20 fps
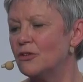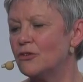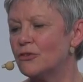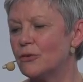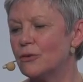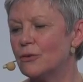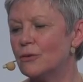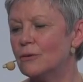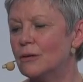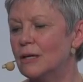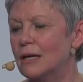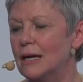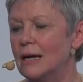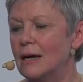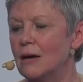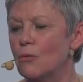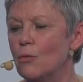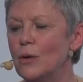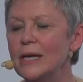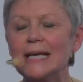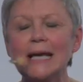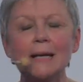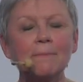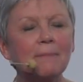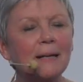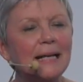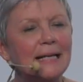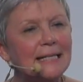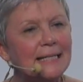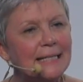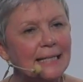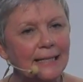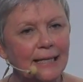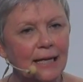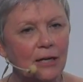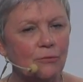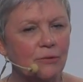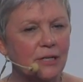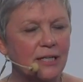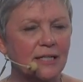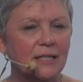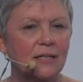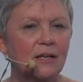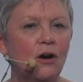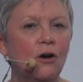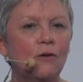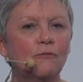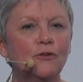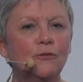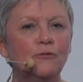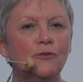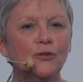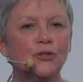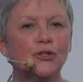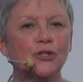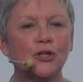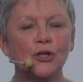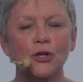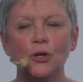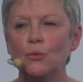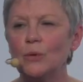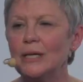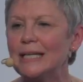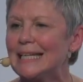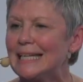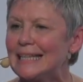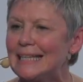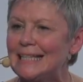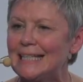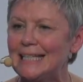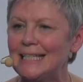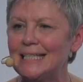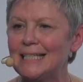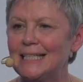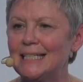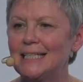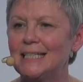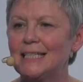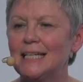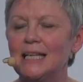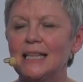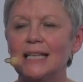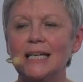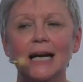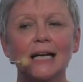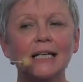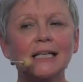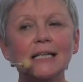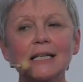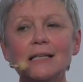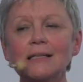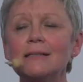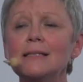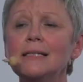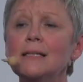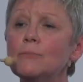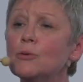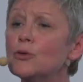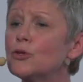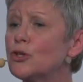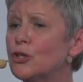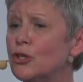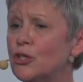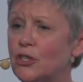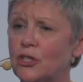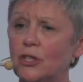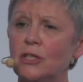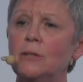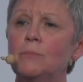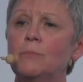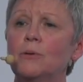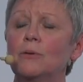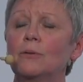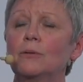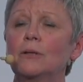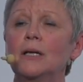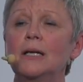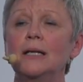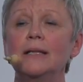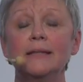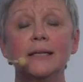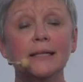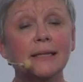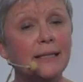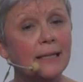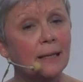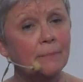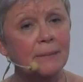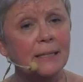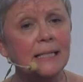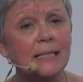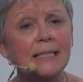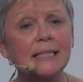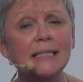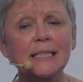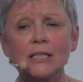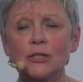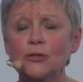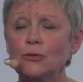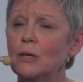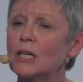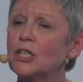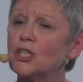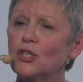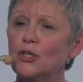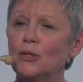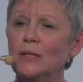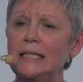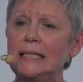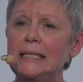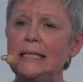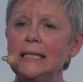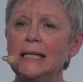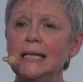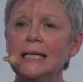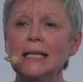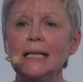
So we can play scenarios of the future. We can test it. There are nothing more sustainable than the ability to actually